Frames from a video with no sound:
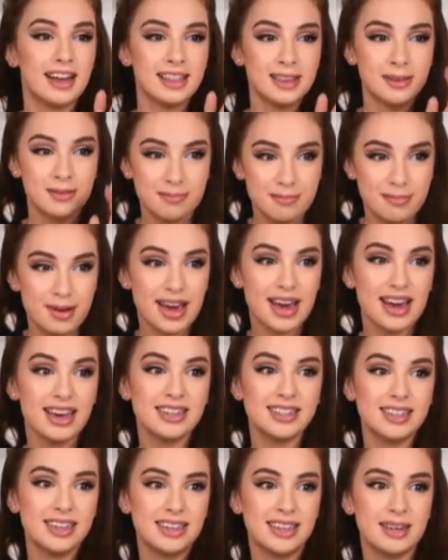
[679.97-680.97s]
the
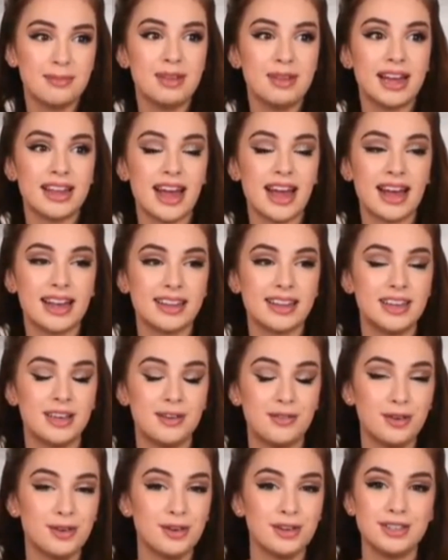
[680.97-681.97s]
best tip that I can
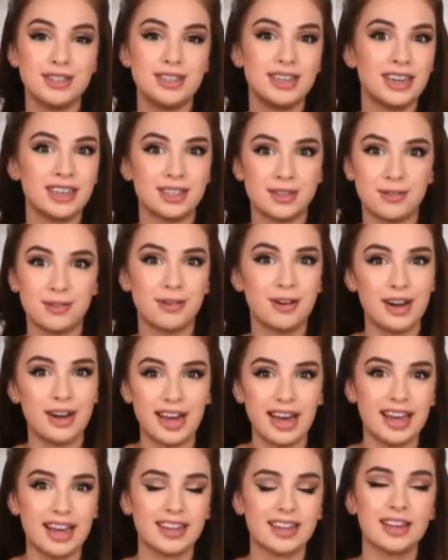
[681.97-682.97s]
give you is
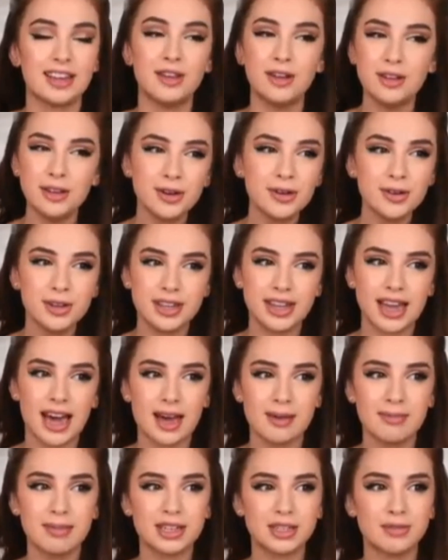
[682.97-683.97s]
exfoliate. Not all the
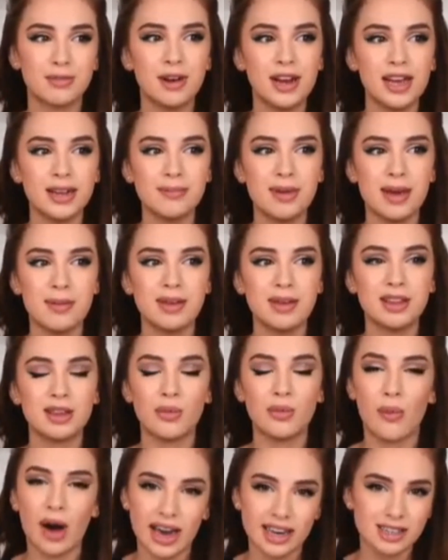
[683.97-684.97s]
time, exfoliate maybe
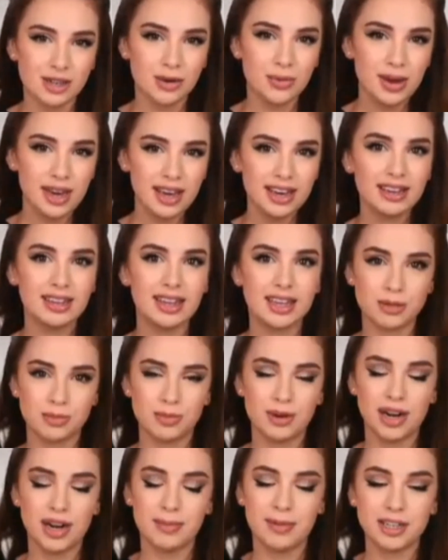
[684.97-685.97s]
twice a week, that's
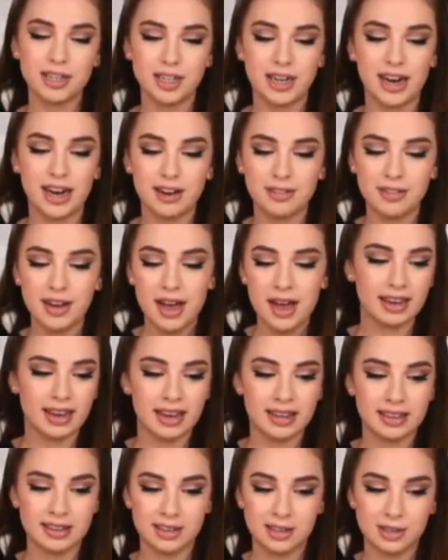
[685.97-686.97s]
pretty much enough,
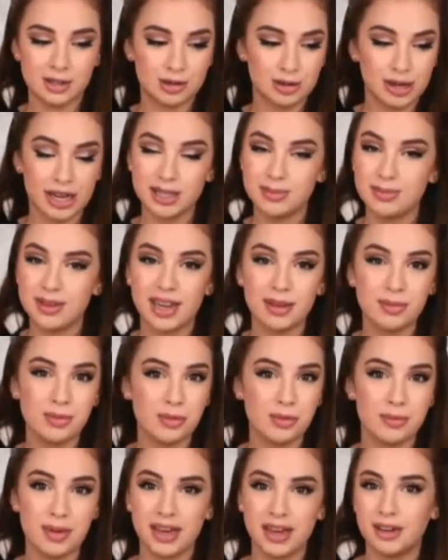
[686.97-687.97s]
and trust me, that
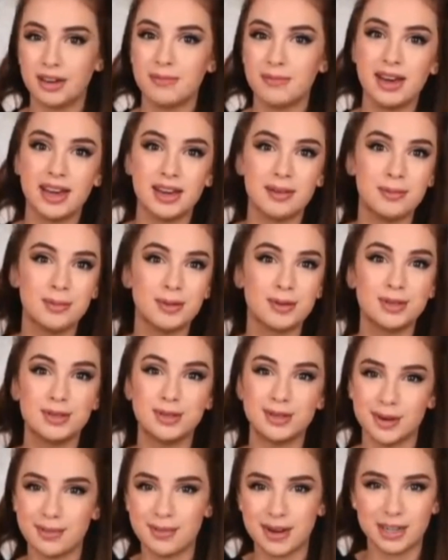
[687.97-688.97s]
will make your makeup look
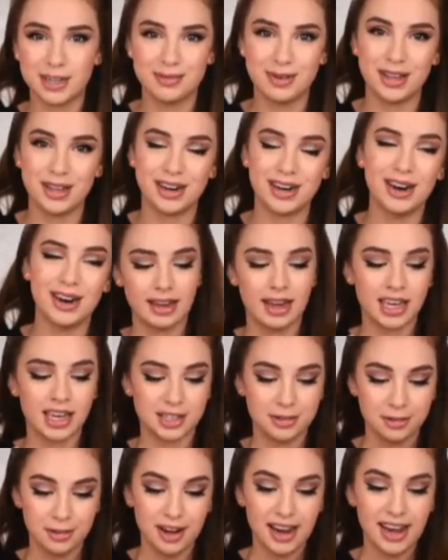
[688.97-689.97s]
so much better.
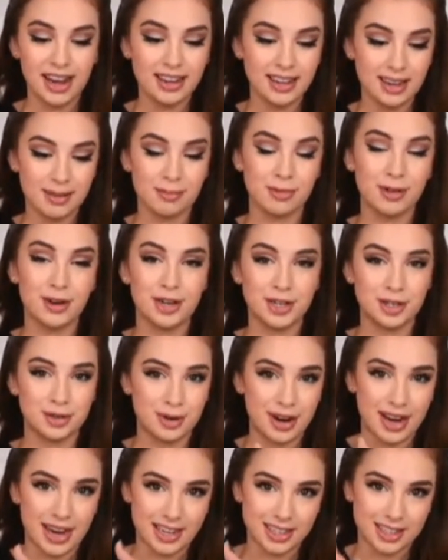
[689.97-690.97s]
Exfoliate and
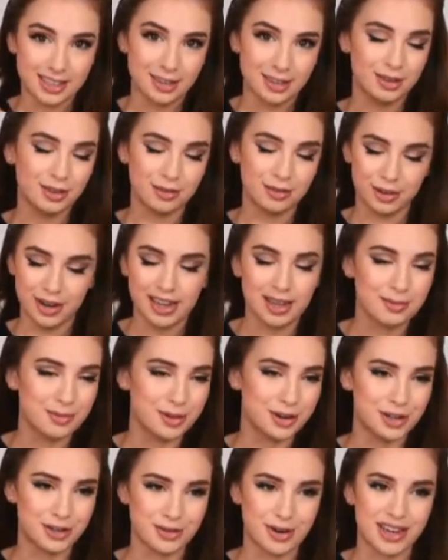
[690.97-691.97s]
moisturize. Don't forget the
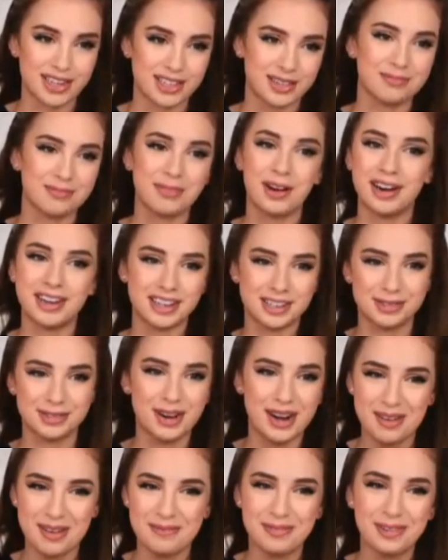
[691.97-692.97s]
moisturizing part, it's
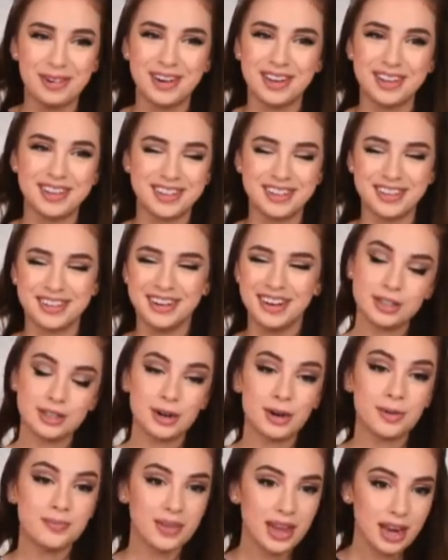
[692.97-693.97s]
really important too.
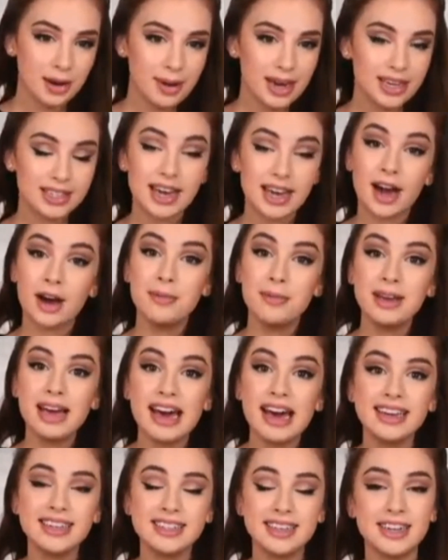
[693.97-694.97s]
So anyways, I hope you
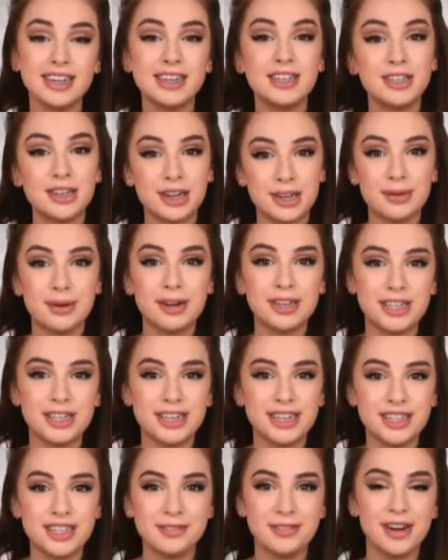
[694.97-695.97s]
guys enjoyed
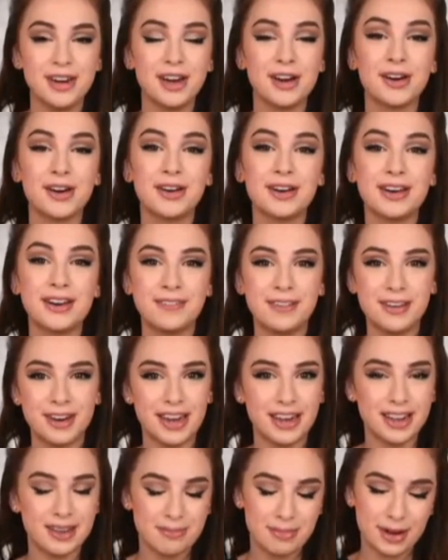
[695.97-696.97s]
watching this video. If you
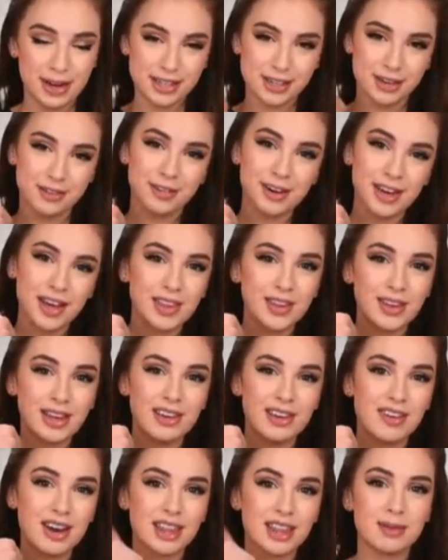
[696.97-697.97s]
did, please don't forget to
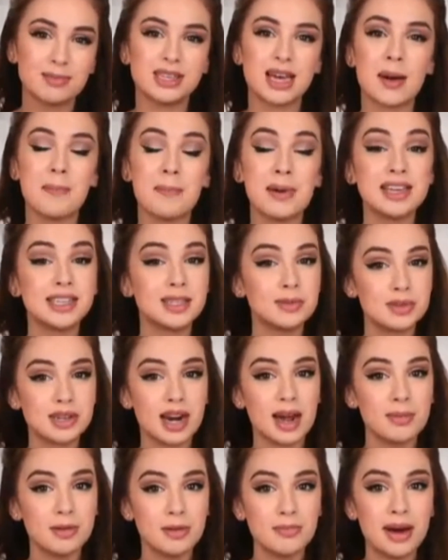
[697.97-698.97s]
give it a thumbs up and
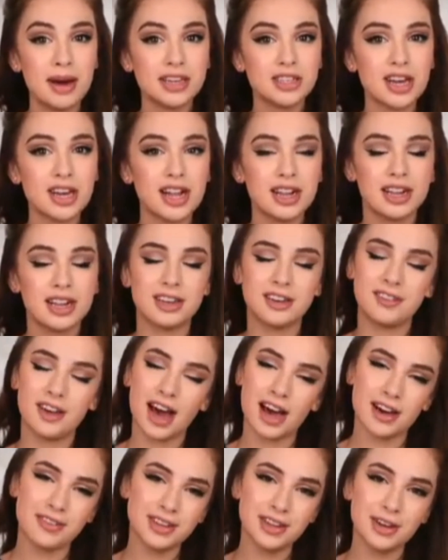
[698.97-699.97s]
subscribe to my channel if you
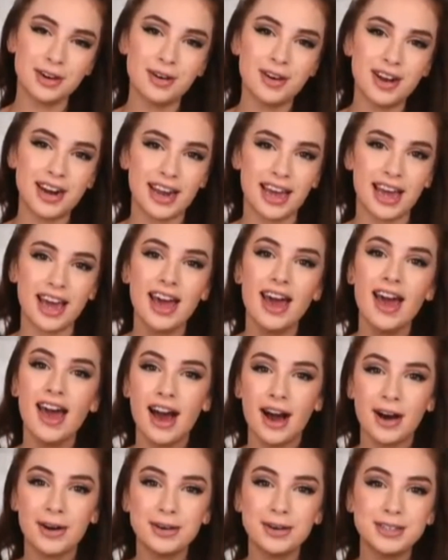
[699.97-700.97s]
haven't already.
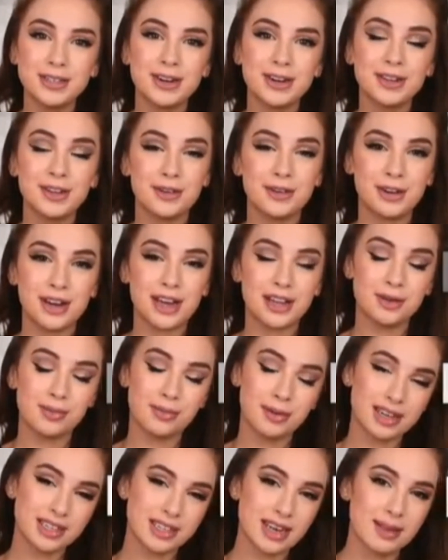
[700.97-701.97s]
Also, don't forget to
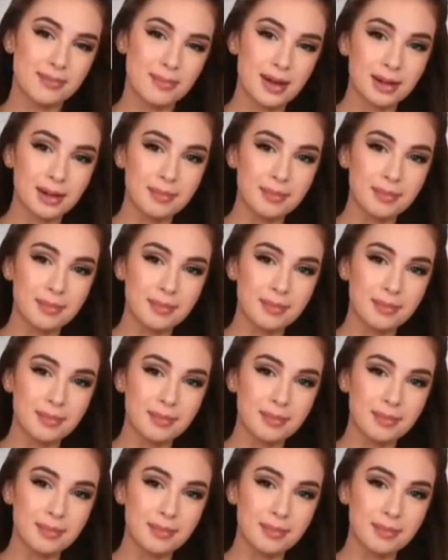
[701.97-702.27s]
press that